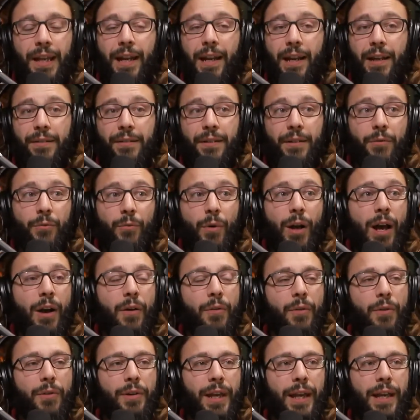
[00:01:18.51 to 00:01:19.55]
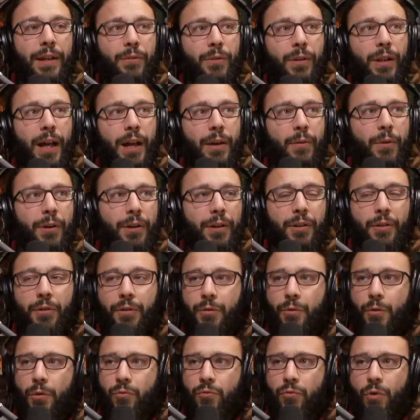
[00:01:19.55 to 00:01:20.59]
And I said, wow, okay, well, I want to go
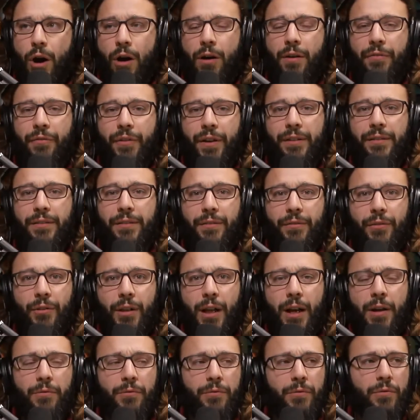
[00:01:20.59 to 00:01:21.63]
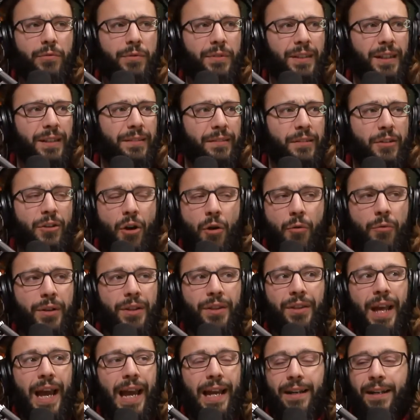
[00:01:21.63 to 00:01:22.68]
to a rock festival. How, who says no to
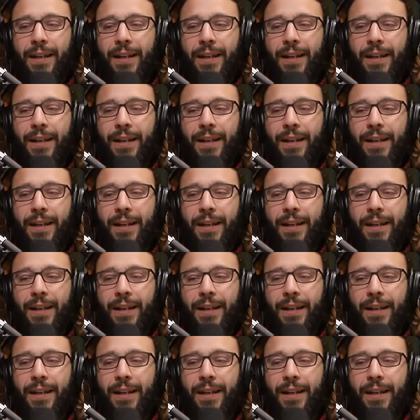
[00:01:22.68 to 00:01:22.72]
that?